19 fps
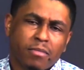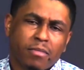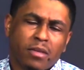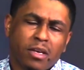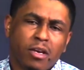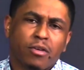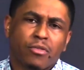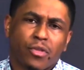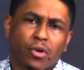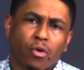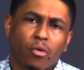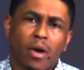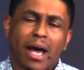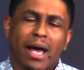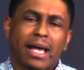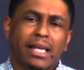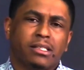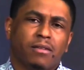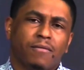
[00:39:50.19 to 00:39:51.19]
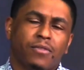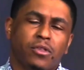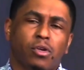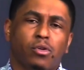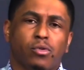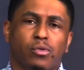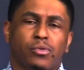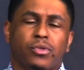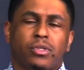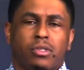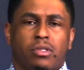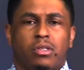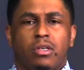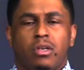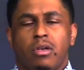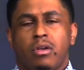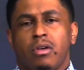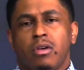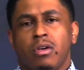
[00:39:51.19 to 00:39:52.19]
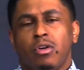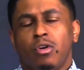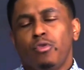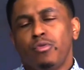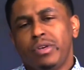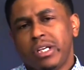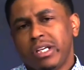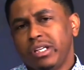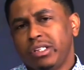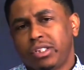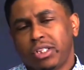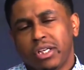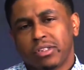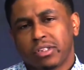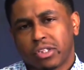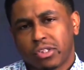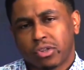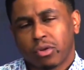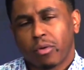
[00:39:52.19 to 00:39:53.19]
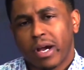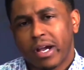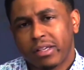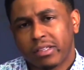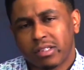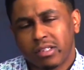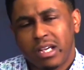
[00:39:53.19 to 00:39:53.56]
Hear the cries of those who need Jesus Christ.